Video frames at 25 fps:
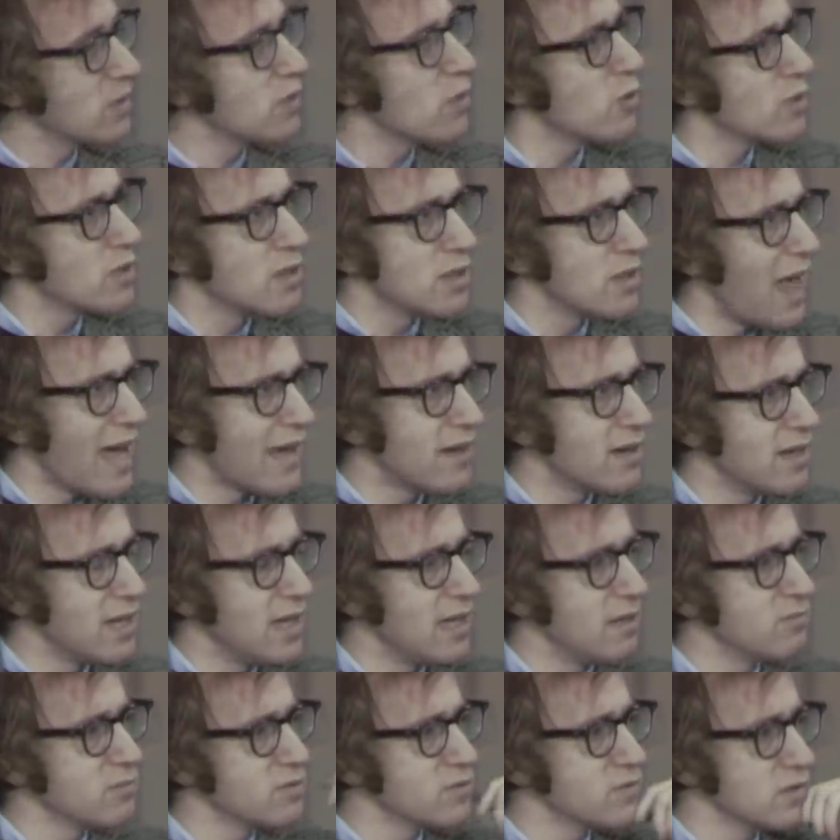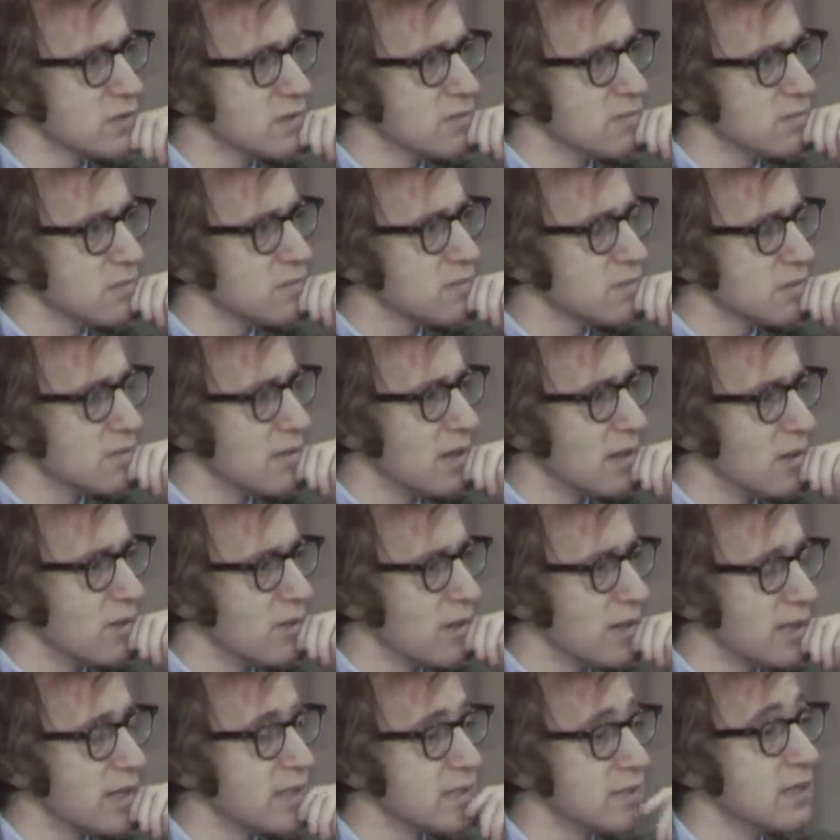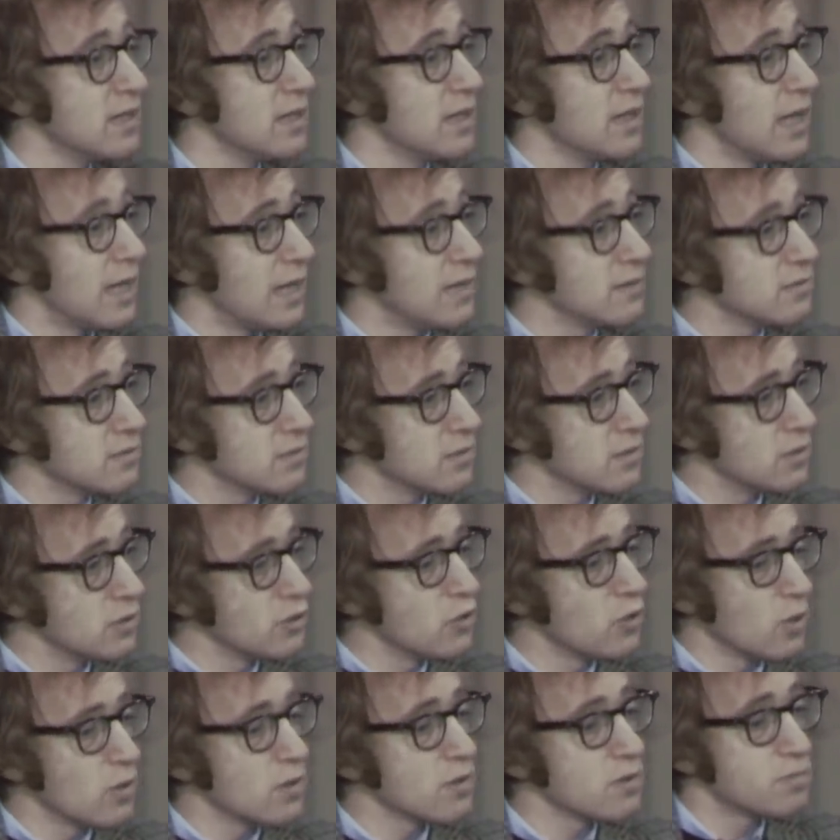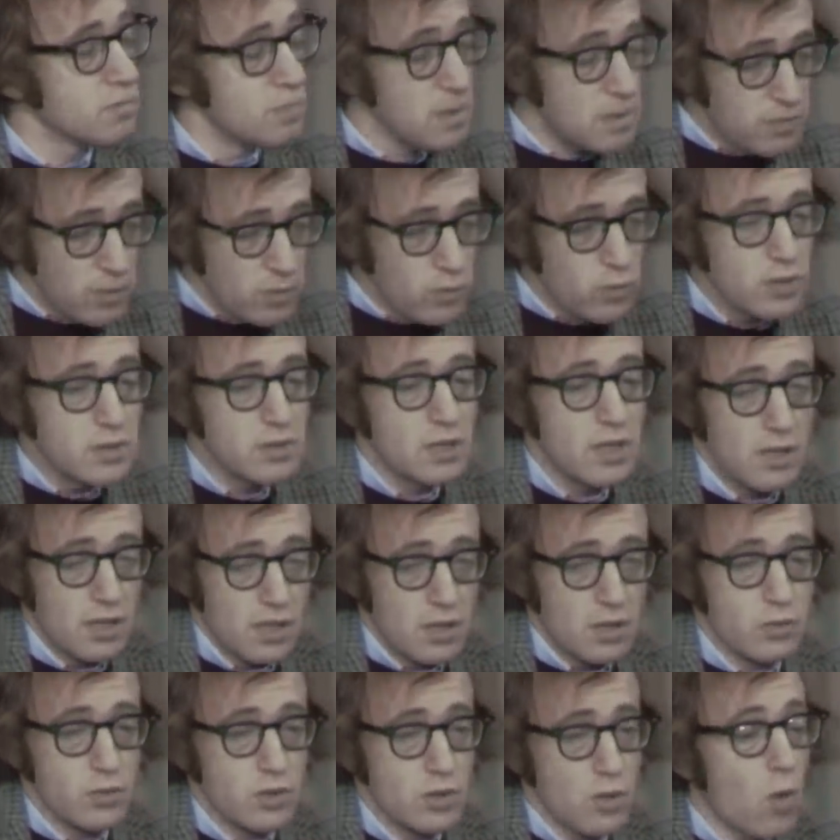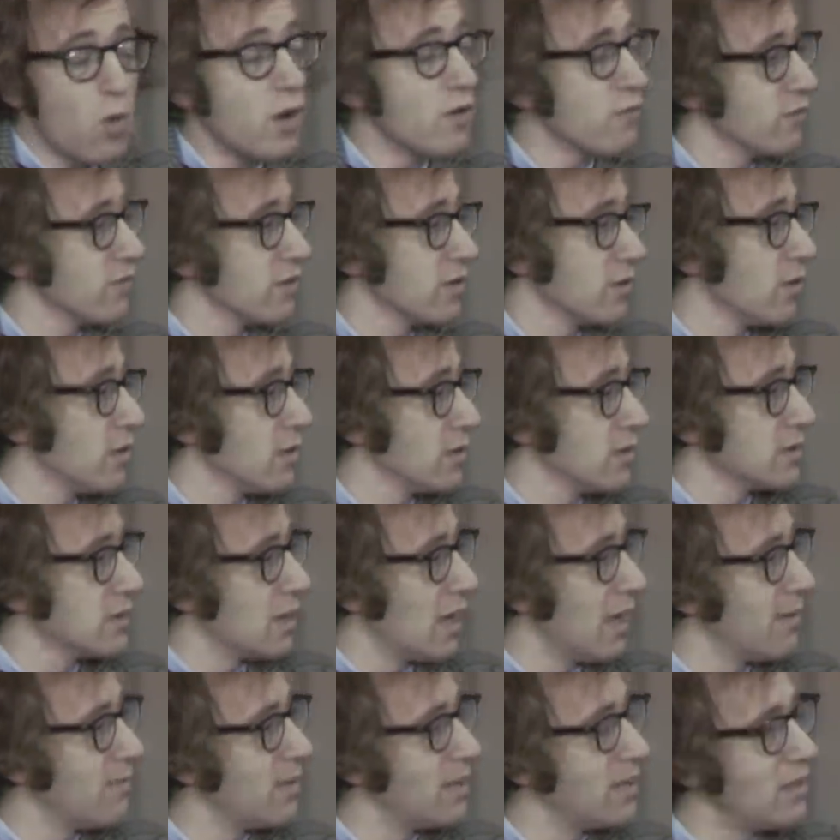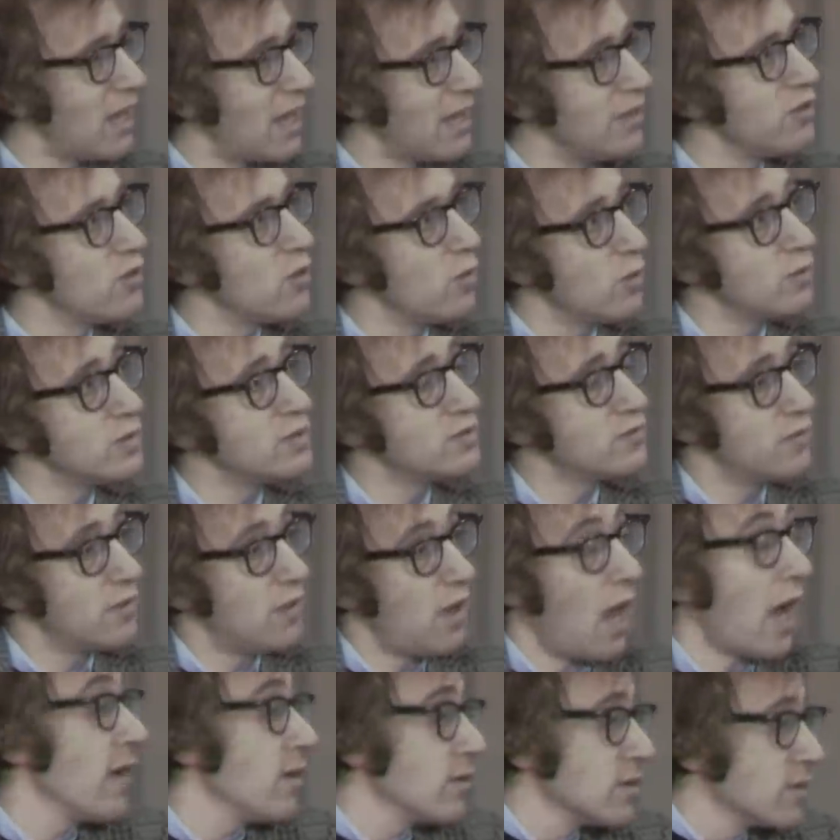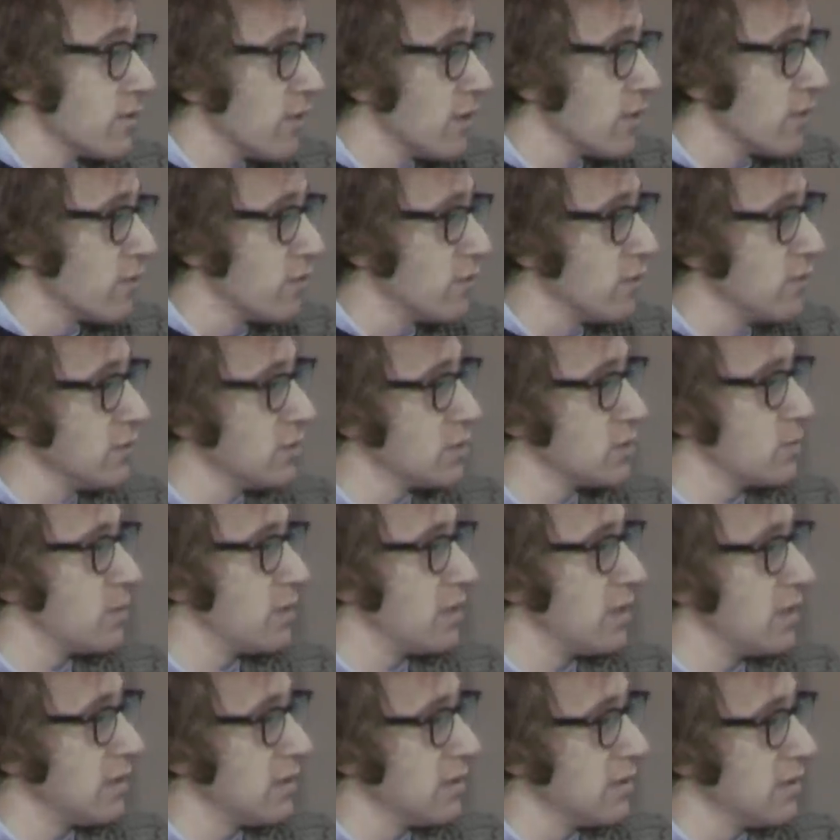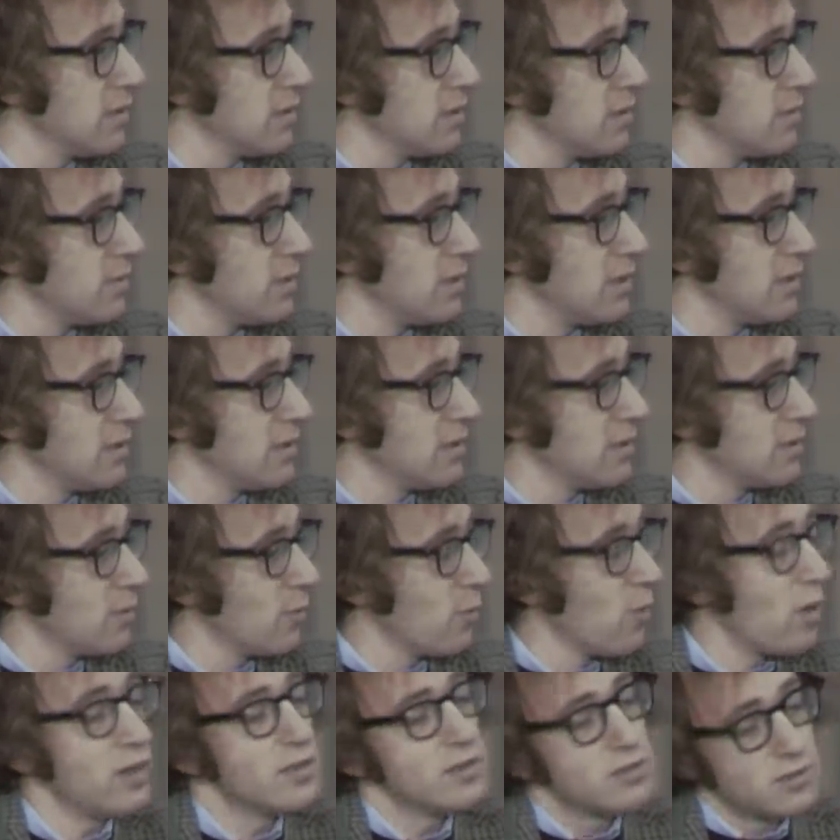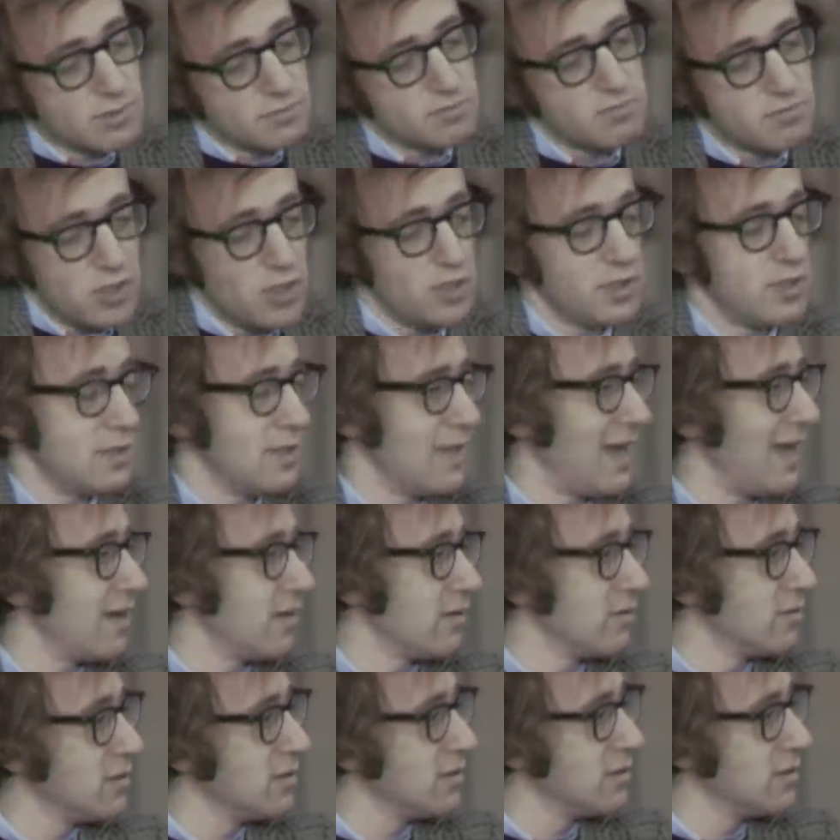there were a lot of names for, for marijuana, and, and you know, people would uh, would offer it all the time, and, and you always, I always felt foolish being being the one to turn it down.